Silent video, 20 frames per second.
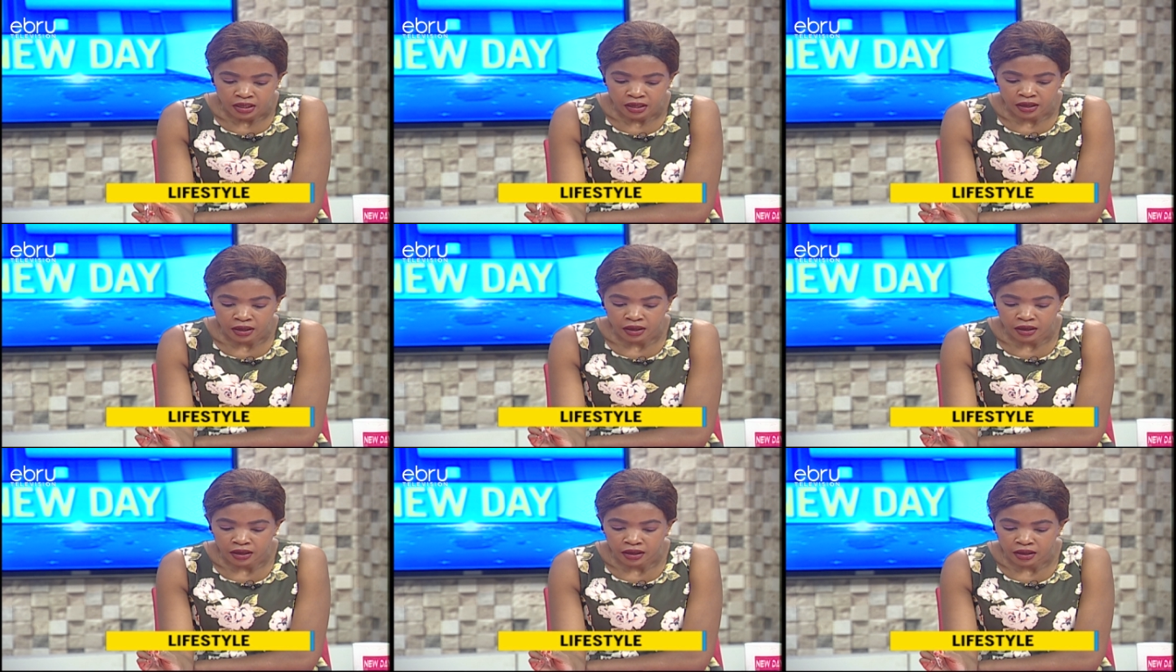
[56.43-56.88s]

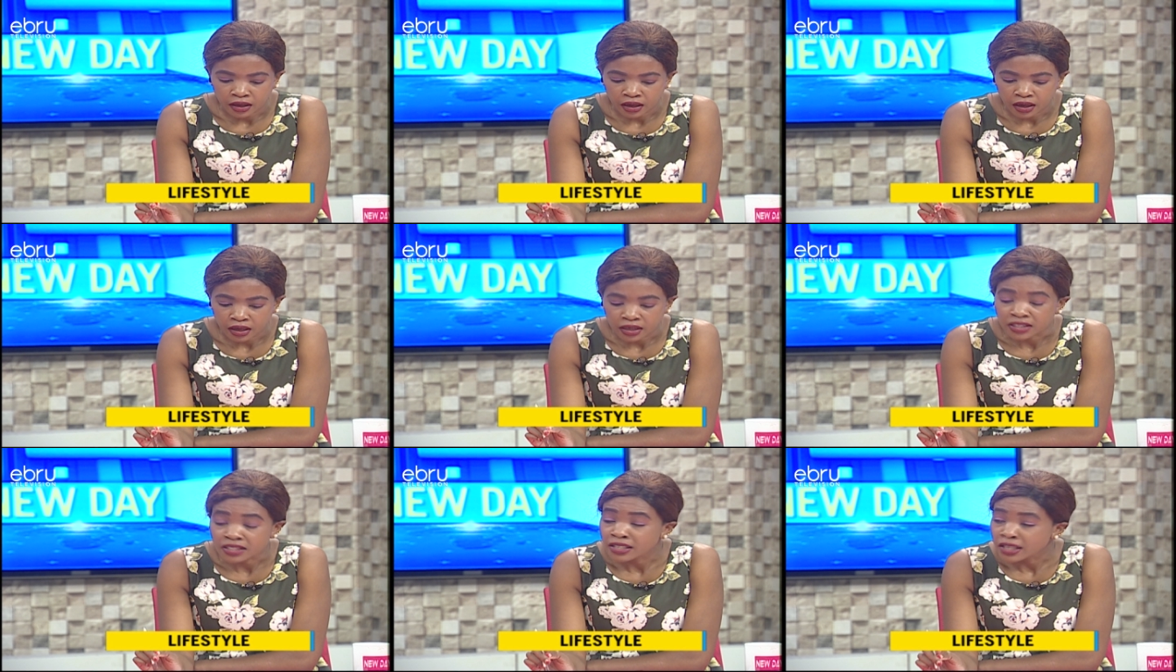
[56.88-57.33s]

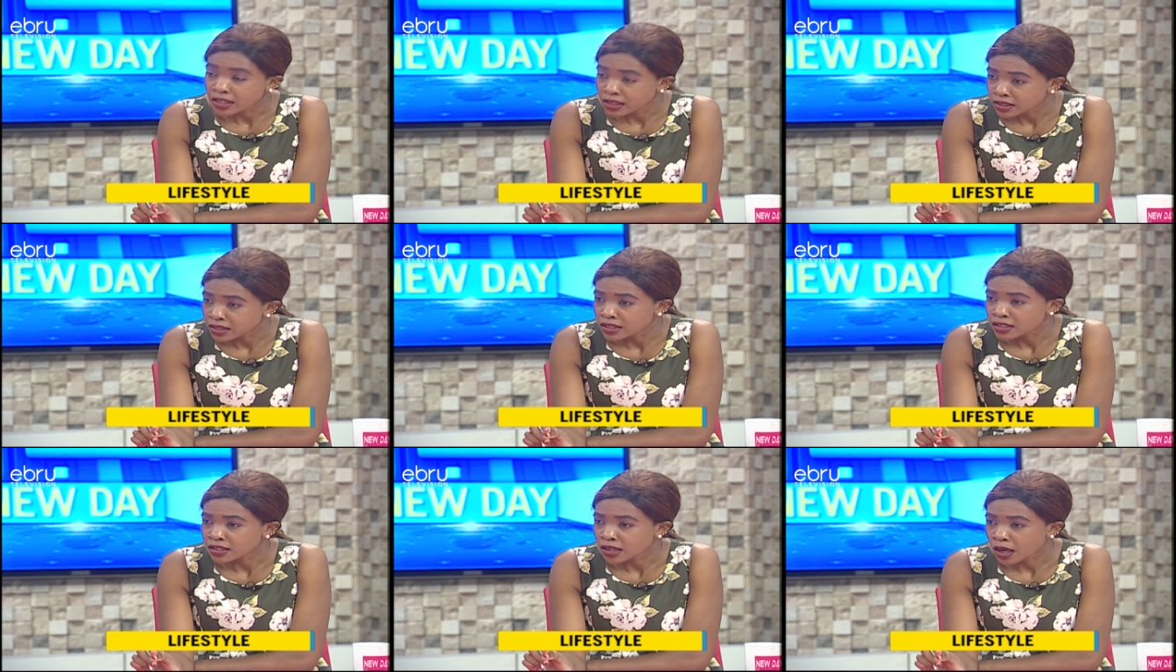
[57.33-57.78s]
uh,
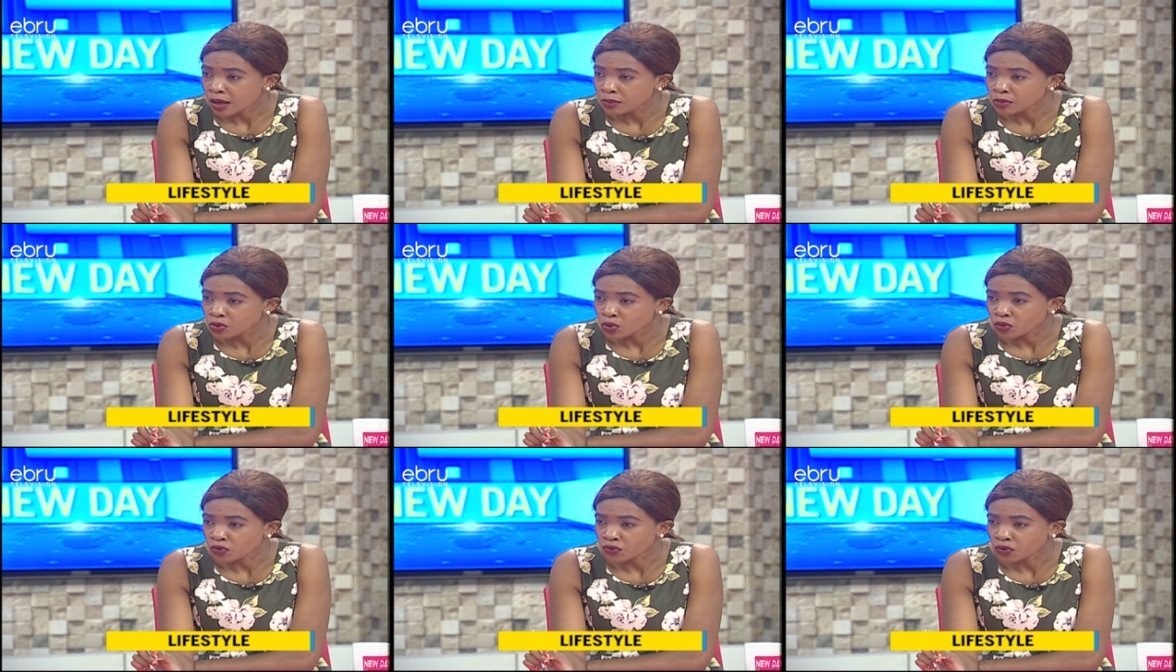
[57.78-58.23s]
ourselves in
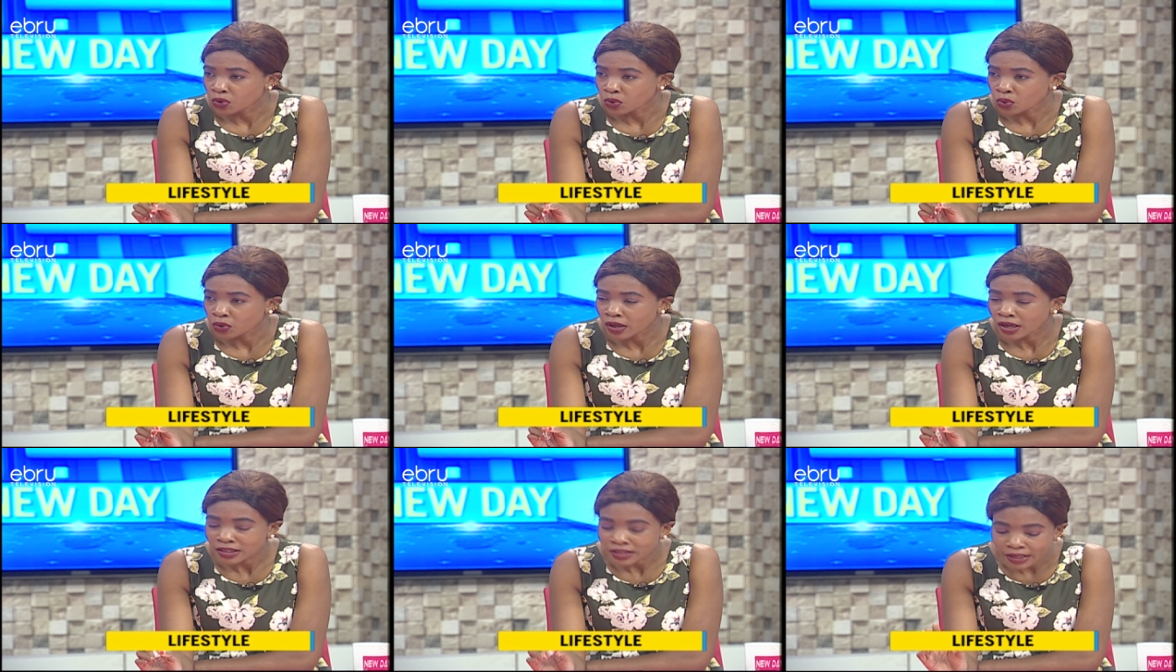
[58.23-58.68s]
terms of, you
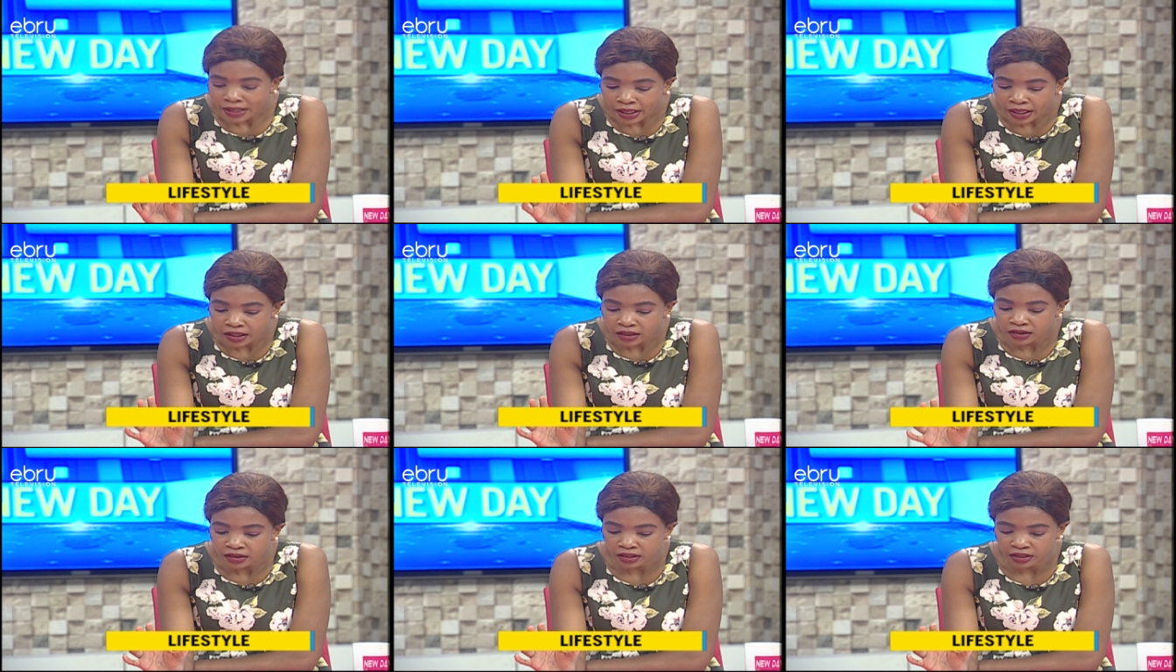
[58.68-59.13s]
know, that
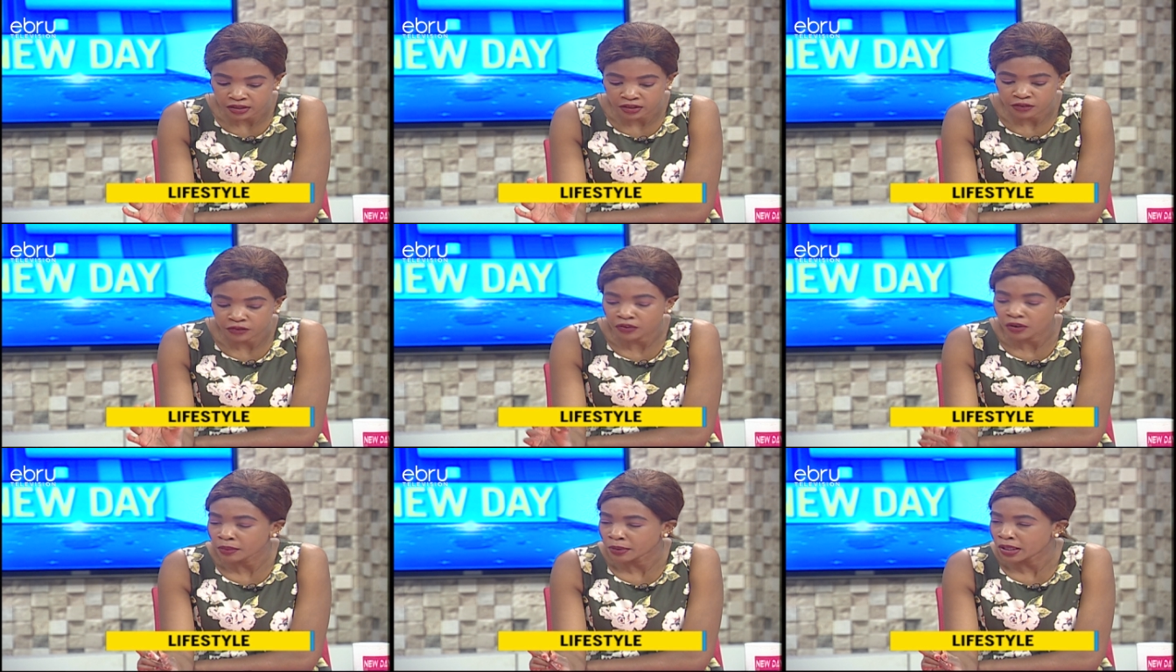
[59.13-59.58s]
healthy
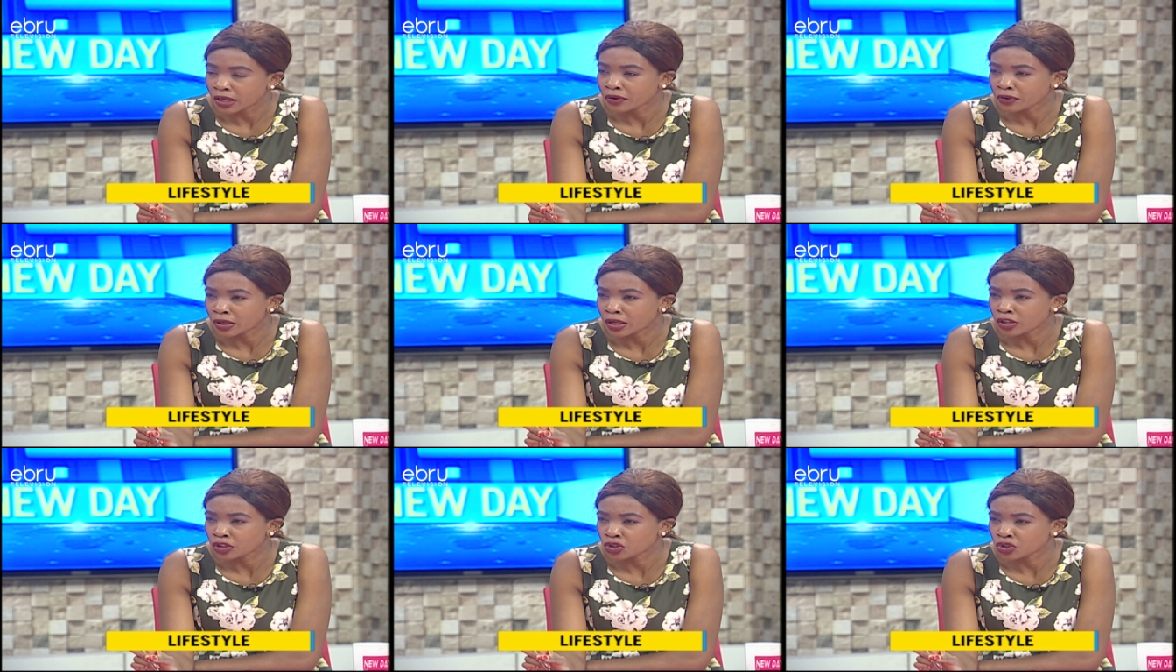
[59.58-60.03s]
family
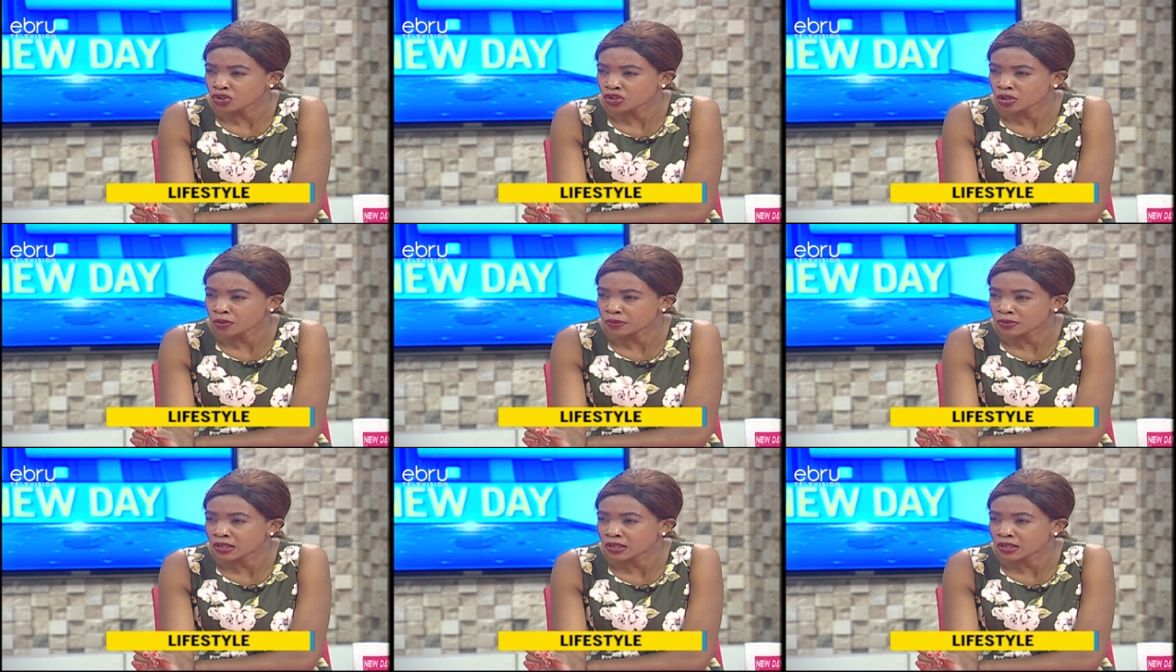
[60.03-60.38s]
relationship